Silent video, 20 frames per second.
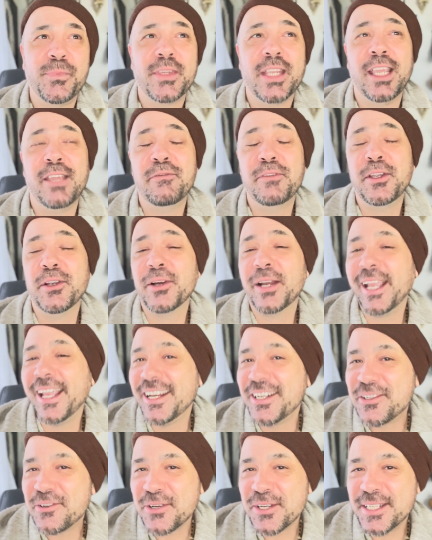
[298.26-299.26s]
If you're
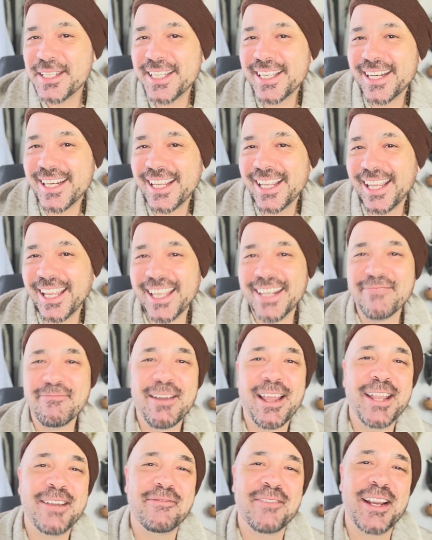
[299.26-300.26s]
interested in
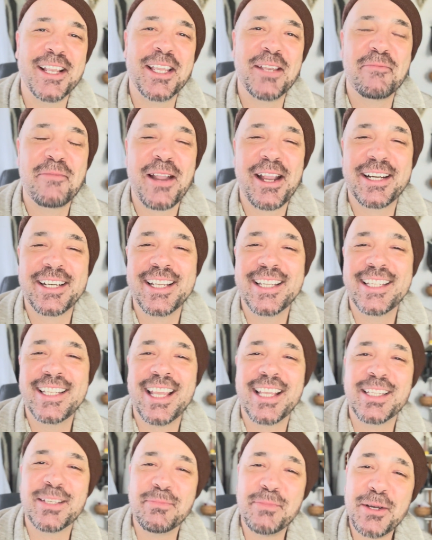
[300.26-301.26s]
my Reiki practice
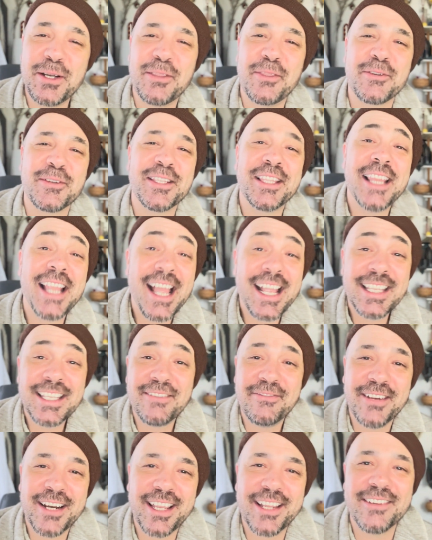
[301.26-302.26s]
as a book, there's lots
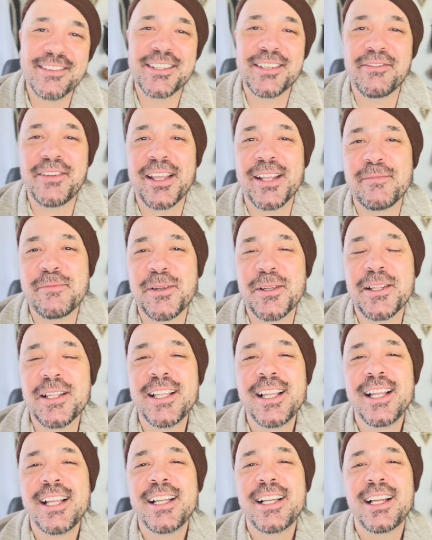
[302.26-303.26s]
of videos available
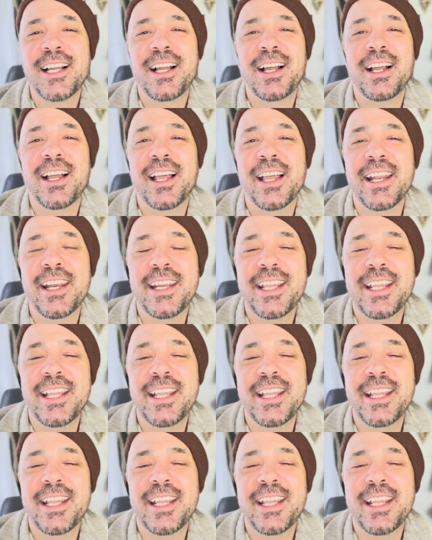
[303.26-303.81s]
on